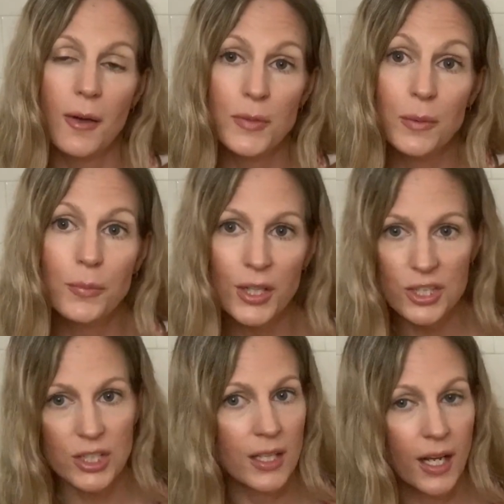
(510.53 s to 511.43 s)

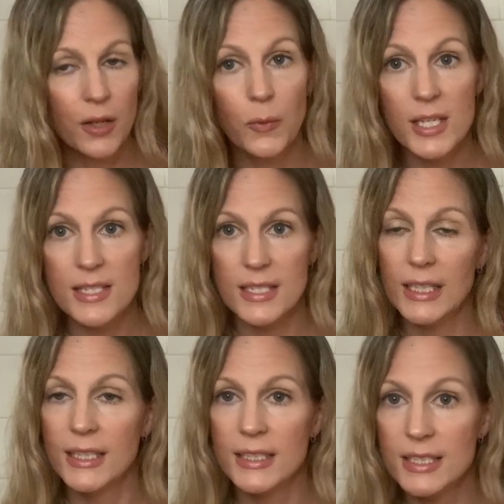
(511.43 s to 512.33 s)
compression high-waisted
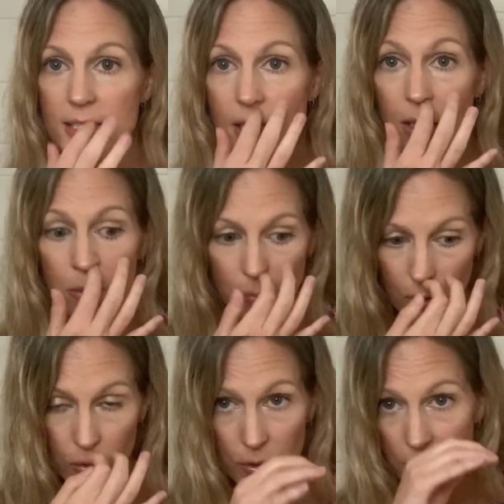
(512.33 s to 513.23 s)
undies,
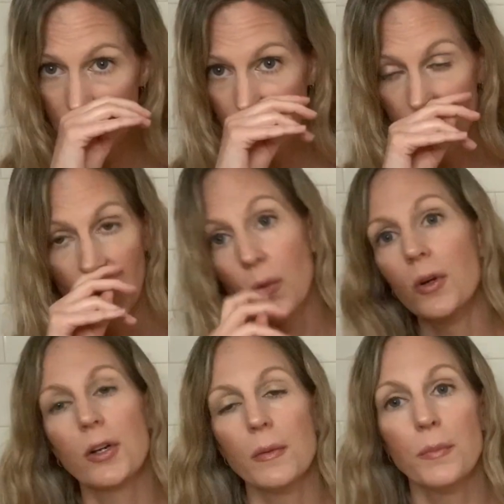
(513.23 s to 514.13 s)
both, or
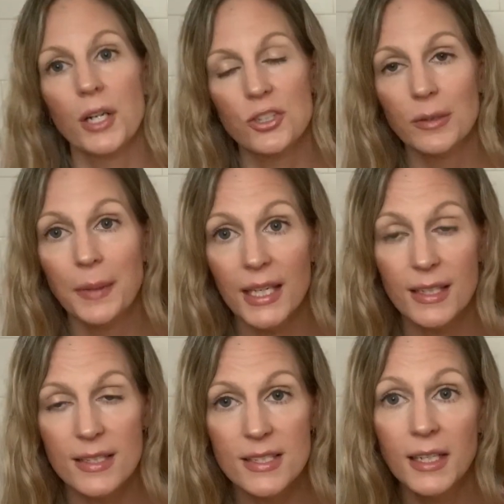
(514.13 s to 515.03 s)
compression
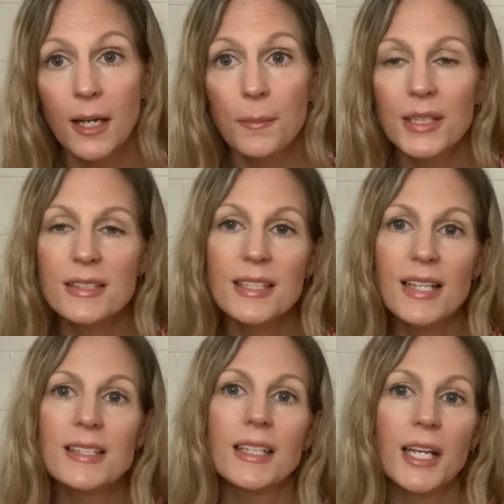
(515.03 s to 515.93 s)
pants, because
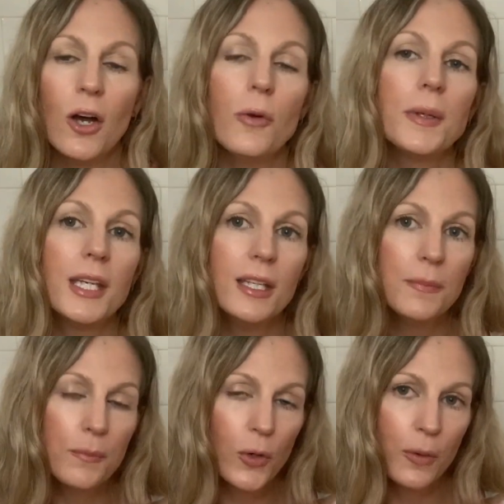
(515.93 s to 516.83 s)
that's going to help keep
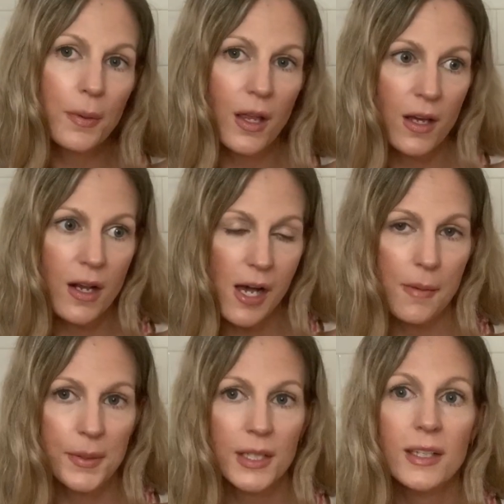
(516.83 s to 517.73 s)
more blood up
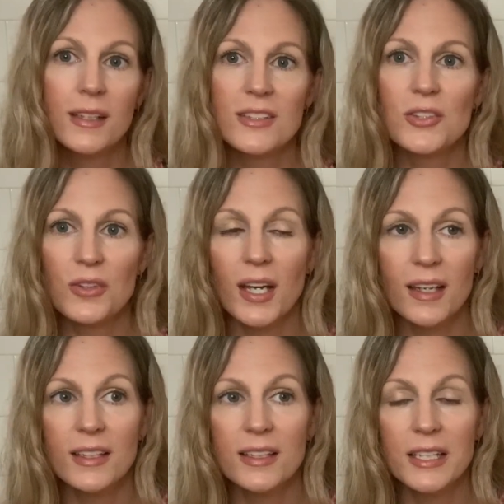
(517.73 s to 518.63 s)
so that
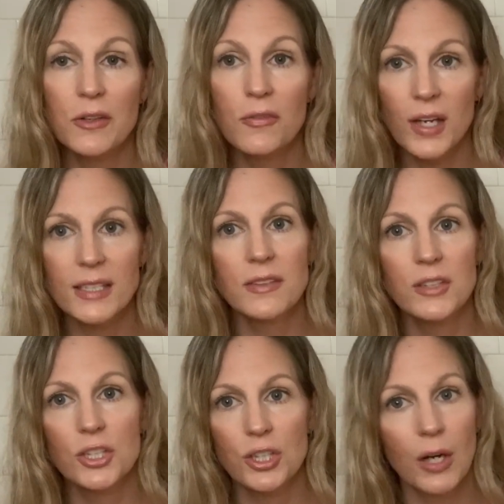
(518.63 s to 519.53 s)
the effects of the
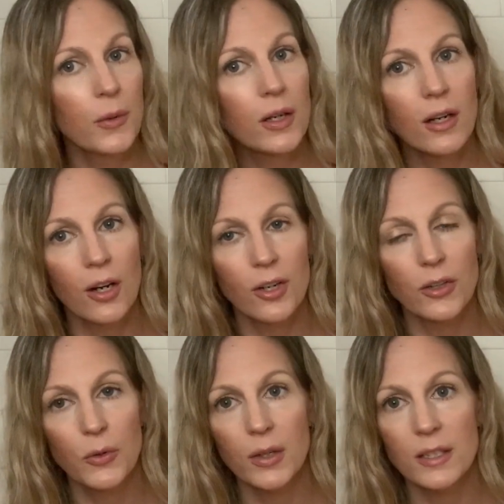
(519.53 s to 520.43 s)
shower aren't
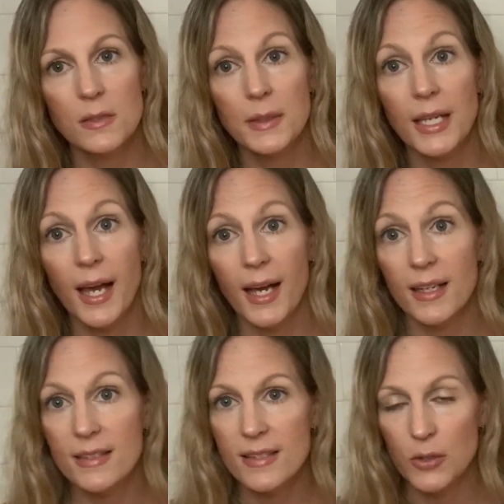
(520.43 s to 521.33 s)
going to be
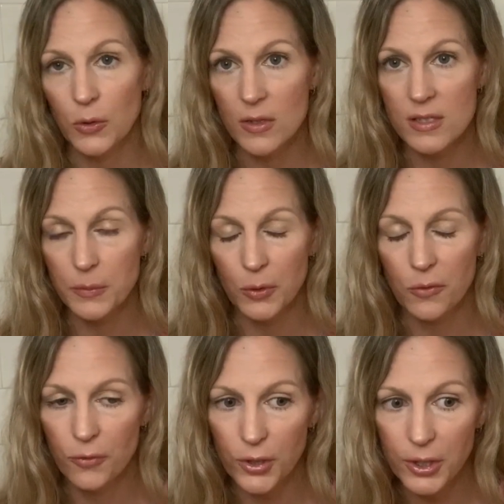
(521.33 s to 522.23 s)
as noticeable
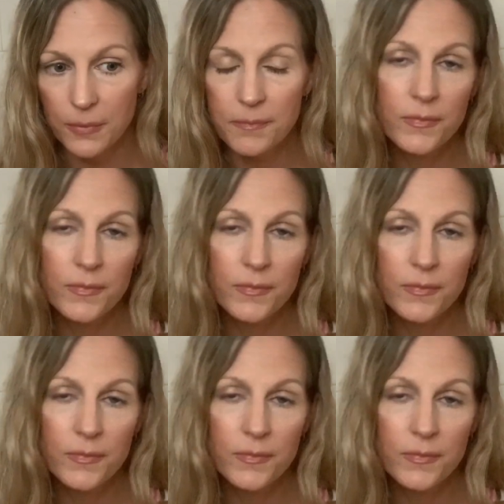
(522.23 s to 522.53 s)
for you.